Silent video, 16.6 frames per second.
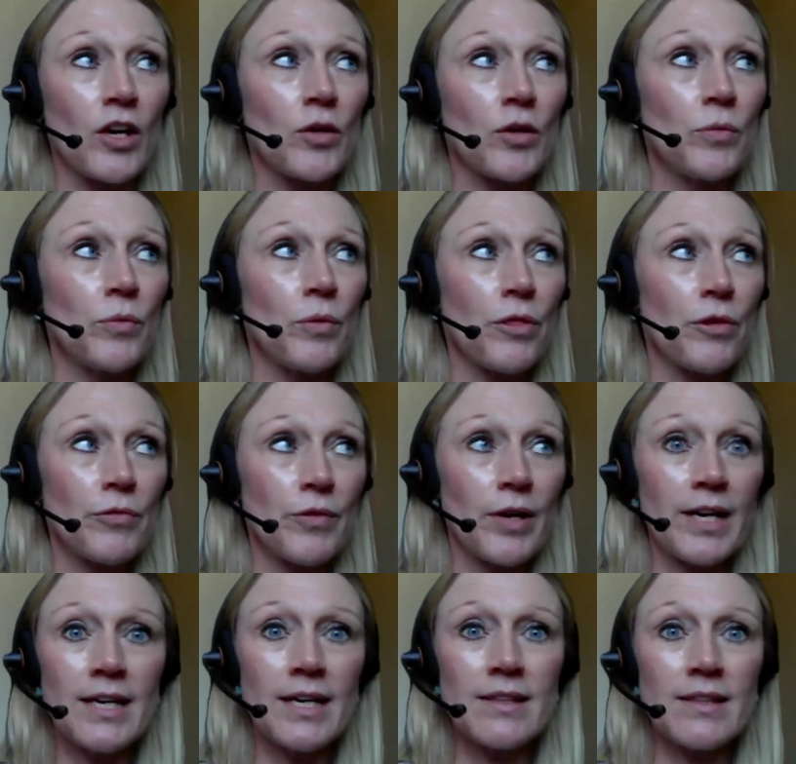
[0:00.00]
call
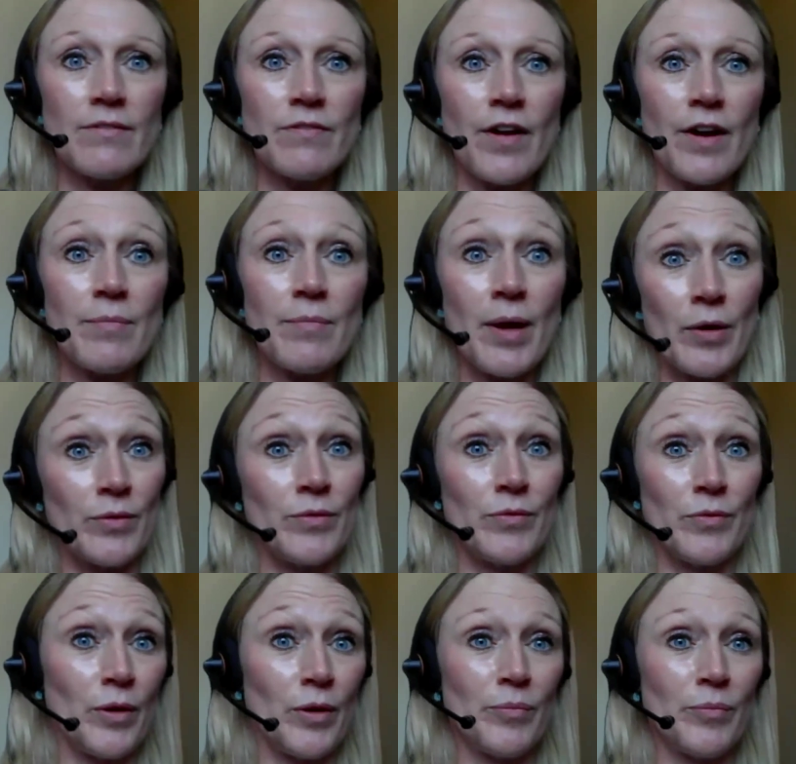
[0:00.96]
3. There very
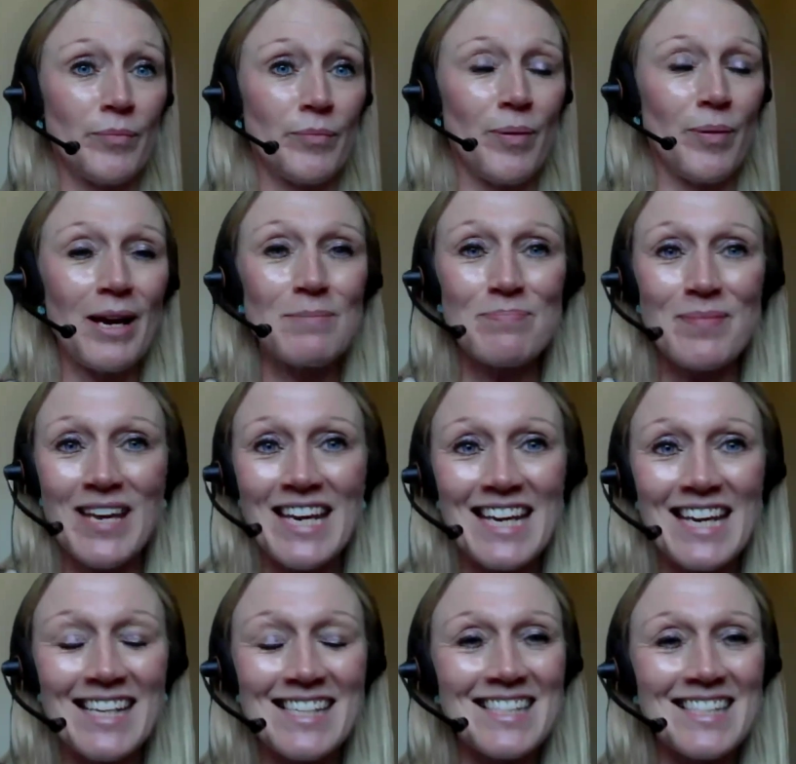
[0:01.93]
well might
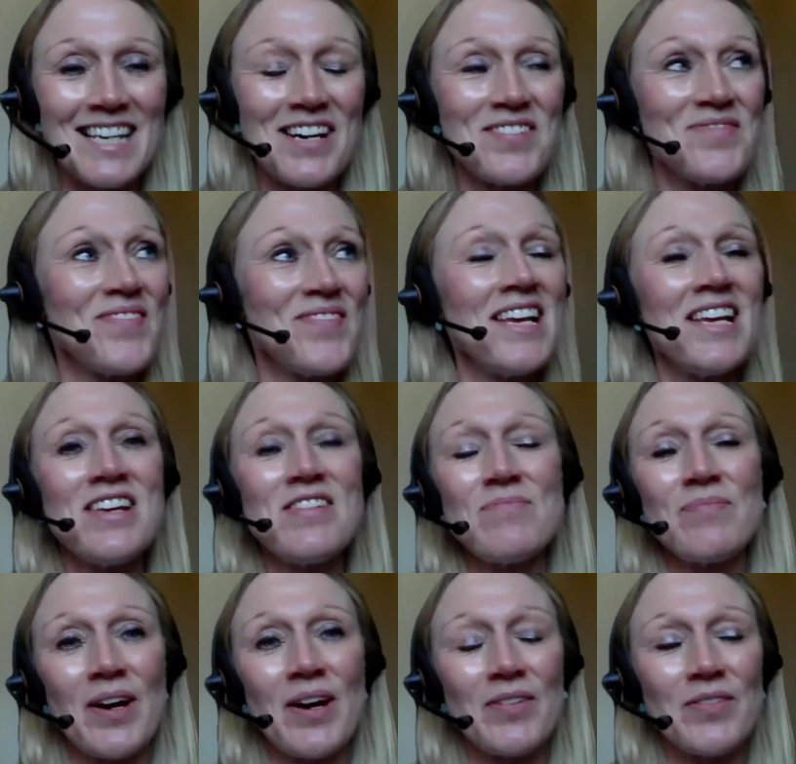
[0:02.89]
be.
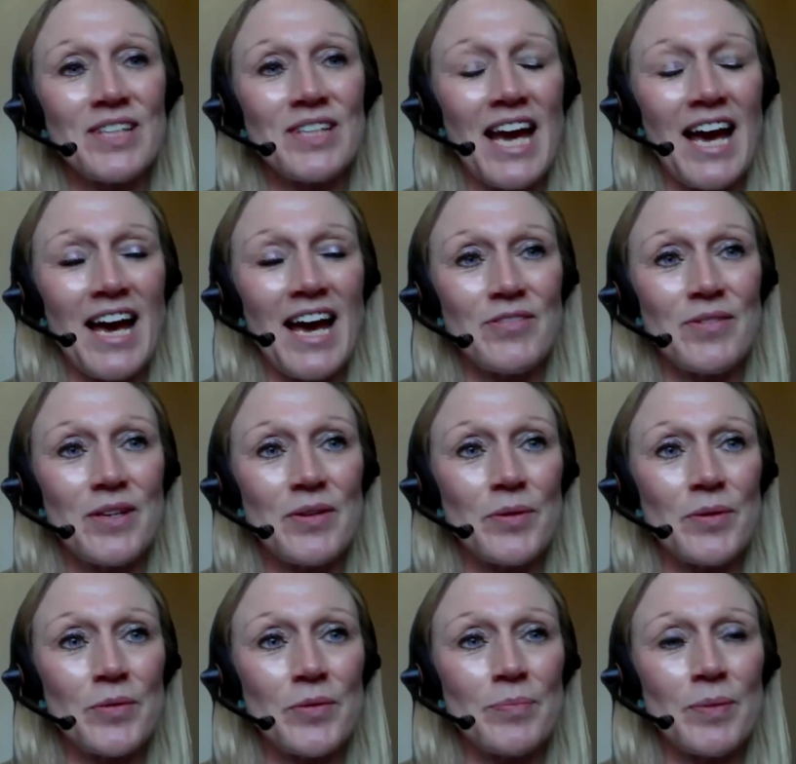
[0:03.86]
But yeah, we
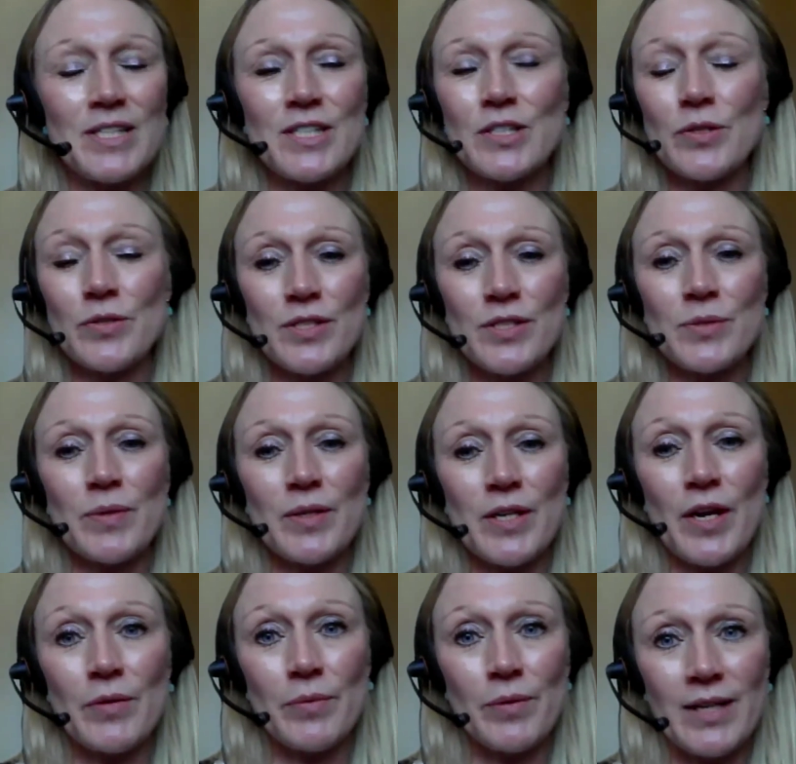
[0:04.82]
will. But as soon as we
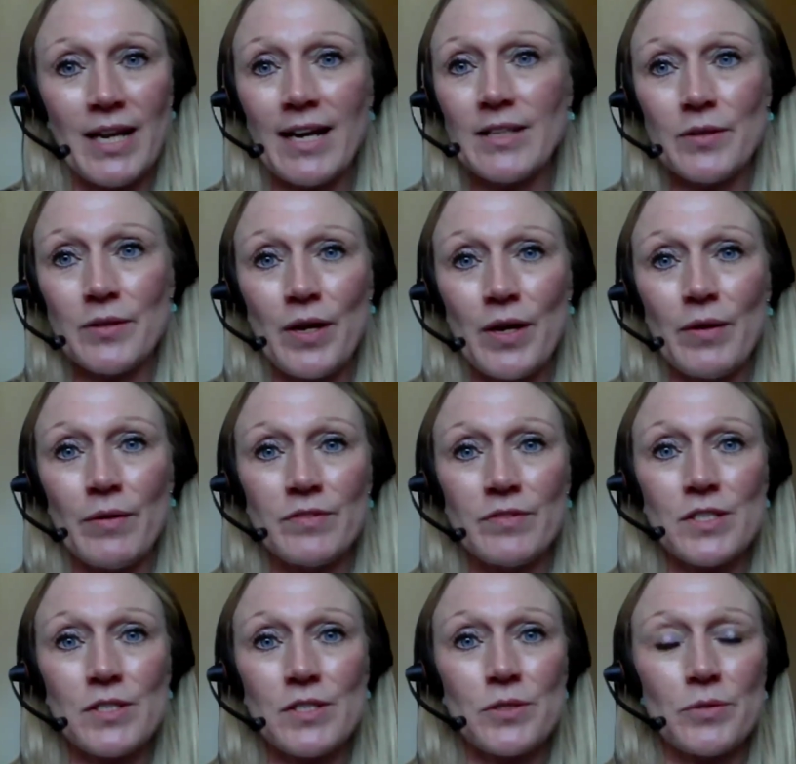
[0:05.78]
know, we'll let you know if
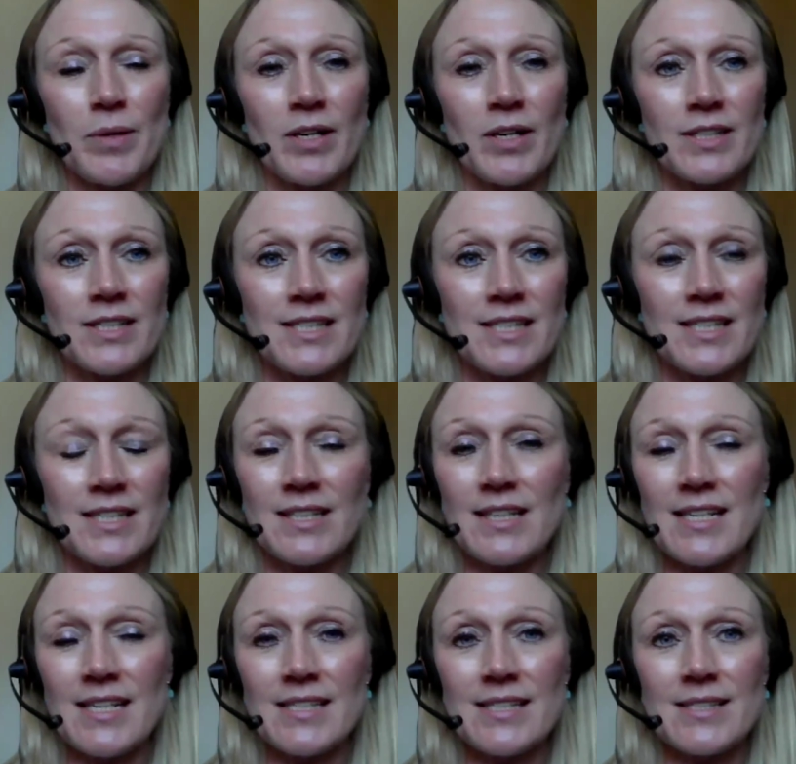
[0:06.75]
digital marketing
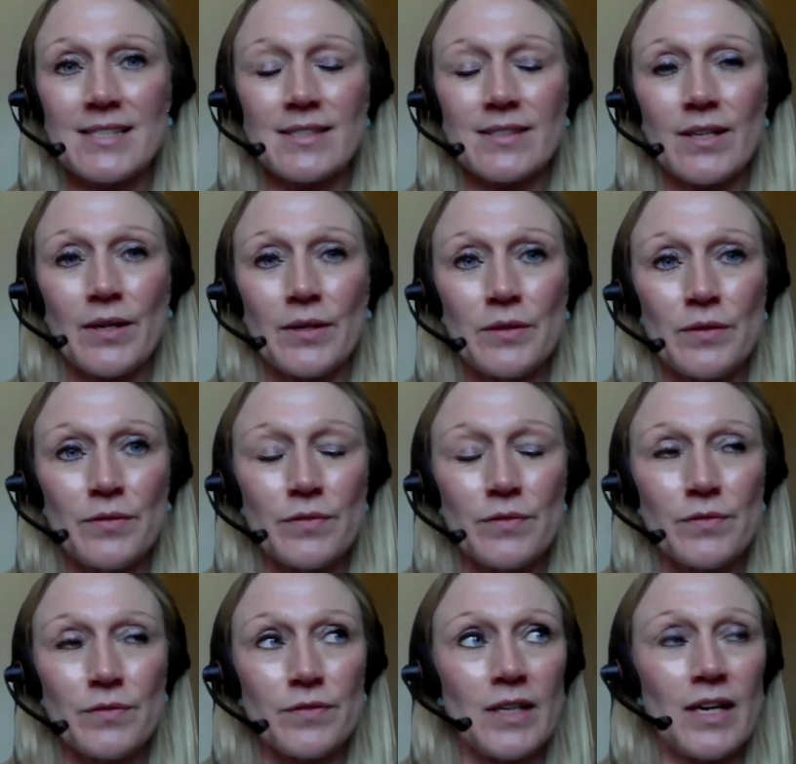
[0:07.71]
is kind of
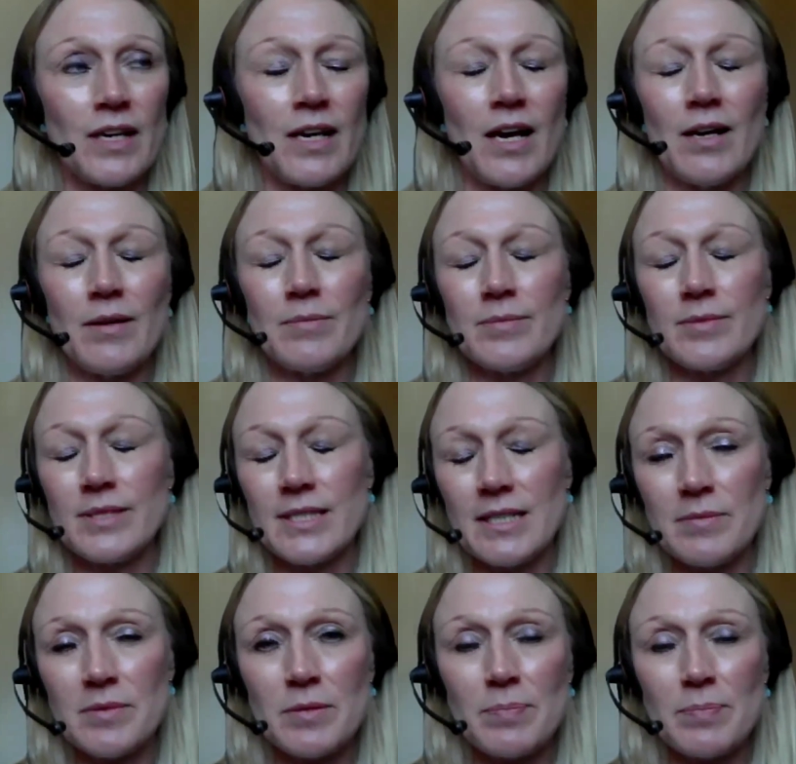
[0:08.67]

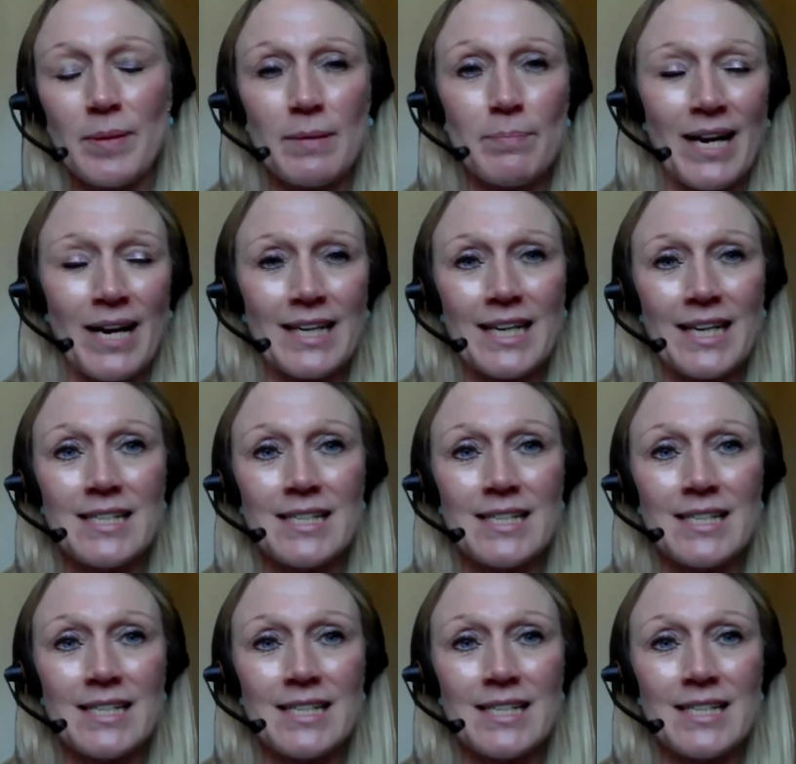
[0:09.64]
deemed to be a